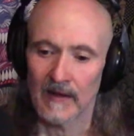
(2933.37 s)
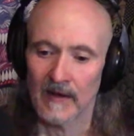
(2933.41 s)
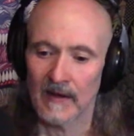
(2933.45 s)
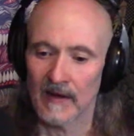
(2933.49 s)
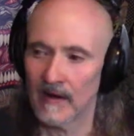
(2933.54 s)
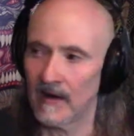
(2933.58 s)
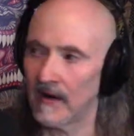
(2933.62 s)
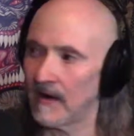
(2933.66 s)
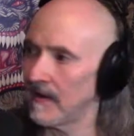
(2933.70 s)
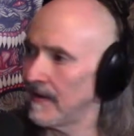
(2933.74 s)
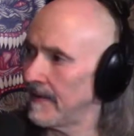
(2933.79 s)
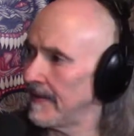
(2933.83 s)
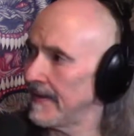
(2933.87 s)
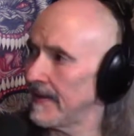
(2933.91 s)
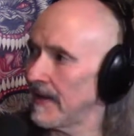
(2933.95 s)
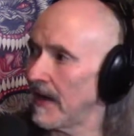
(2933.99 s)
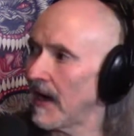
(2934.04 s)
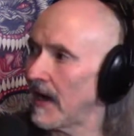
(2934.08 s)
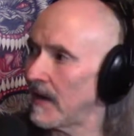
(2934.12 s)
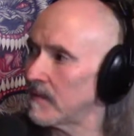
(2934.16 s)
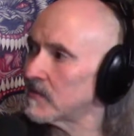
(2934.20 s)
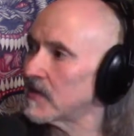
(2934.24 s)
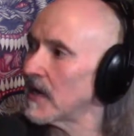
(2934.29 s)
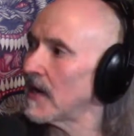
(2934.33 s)
Uh,
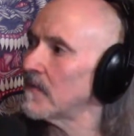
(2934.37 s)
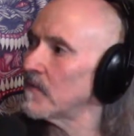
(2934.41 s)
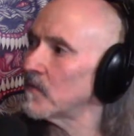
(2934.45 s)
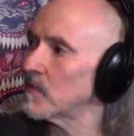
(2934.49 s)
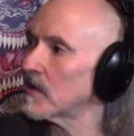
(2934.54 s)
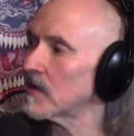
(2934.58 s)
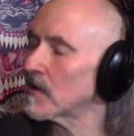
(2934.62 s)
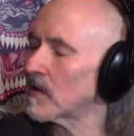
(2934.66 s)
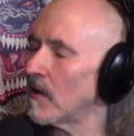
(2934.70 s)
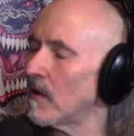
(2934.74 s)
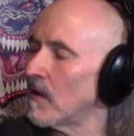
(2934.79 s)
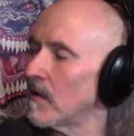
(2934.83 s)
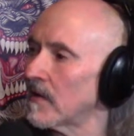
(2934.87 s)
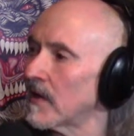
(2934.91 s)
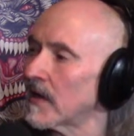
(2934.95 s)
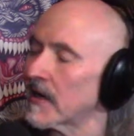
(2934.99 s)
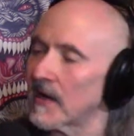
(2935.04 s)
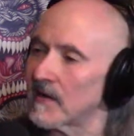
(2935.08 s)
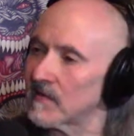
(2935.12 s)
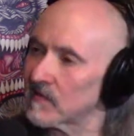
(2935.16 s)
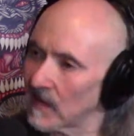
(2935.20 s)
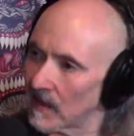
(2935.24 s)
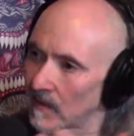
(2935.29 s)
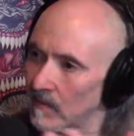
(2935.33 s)
I'm definitely going, like
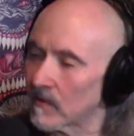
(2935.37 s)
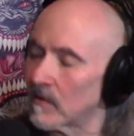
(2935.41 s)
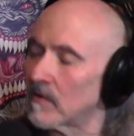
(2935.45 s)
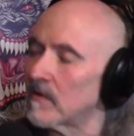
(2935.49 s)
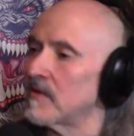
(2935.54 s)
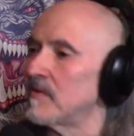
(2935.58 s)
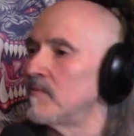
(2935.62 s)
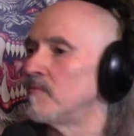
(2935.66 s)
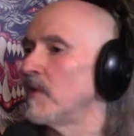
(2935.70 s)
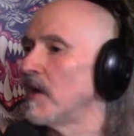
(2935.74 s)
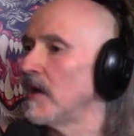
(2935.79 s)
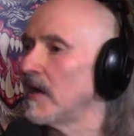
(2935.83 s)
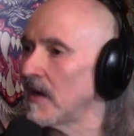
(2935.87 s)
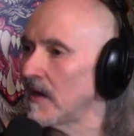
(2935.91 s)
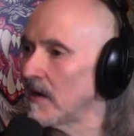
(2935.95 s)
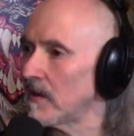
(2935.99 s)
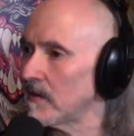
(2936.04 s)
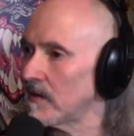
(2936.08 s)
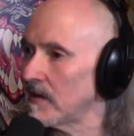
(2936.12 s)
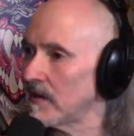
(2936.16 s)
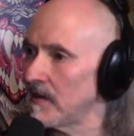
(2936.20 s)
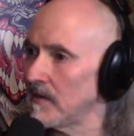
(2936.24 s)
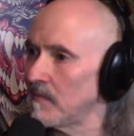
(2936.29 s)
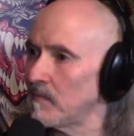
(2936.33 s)
I said, I'll go to the Bay
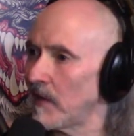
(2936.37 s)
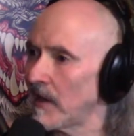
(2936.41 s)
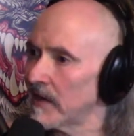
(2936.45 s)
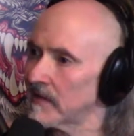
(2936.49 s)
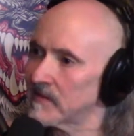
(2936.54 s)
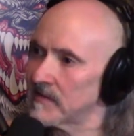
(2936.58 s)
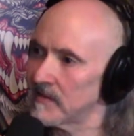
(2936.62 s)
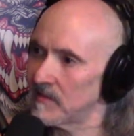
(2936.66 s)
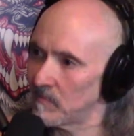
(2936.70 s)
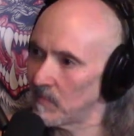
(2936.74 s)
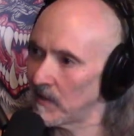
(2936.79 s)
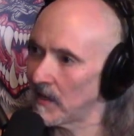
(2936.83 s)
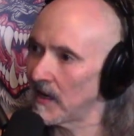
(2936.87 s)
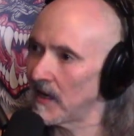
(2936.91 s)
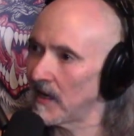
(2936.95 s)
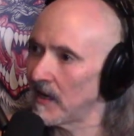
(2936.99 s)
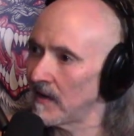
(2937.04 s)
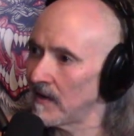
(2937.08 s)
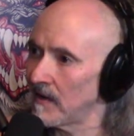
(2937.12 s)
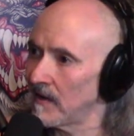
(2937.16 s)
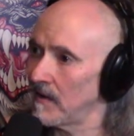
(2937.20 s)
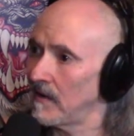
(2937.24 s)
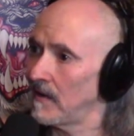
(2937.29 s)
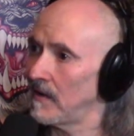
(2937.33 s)
Area, back to the
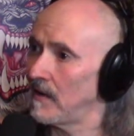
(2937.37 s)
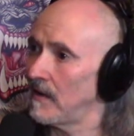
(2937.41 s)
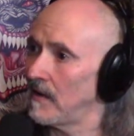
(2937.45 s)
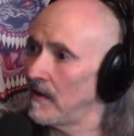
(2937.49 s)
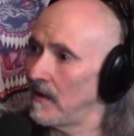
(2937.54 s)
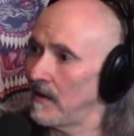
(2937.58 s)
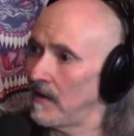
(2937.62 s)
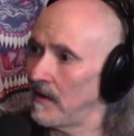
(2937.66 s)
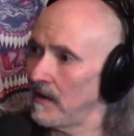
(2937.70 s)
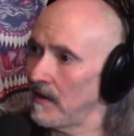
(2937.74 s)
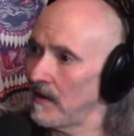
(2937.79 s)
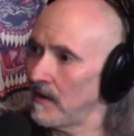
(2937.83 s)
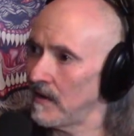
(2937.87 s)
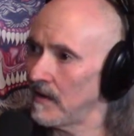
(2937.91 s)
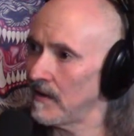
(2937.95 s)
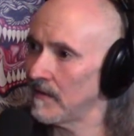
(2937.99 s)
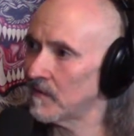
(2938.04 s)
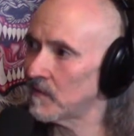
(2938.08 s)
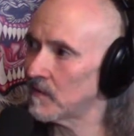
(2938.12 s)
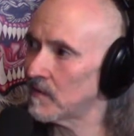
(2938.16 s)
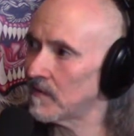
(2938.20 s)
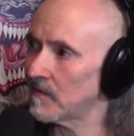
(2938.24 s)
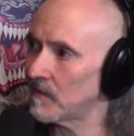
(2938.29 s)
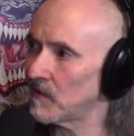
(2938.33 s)
Bay uh,
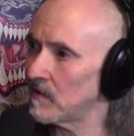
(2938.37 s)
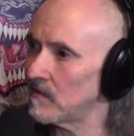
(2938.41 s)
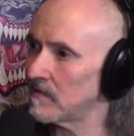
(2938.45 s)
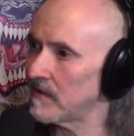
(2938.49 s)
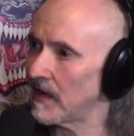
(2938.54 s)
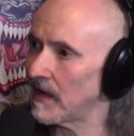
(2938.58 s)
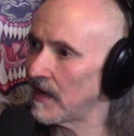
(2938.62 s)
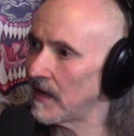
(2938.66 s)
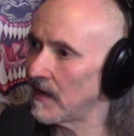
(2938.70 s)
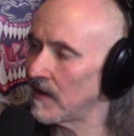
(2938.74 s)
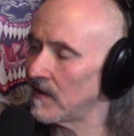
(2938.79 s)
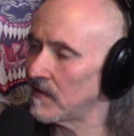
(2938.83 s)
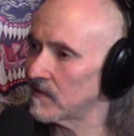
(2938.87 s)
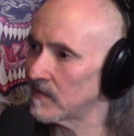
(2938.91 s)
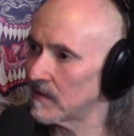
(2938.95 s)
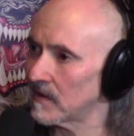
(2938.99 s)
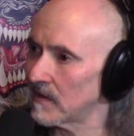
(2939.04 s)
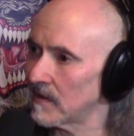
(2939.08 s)
for a few days.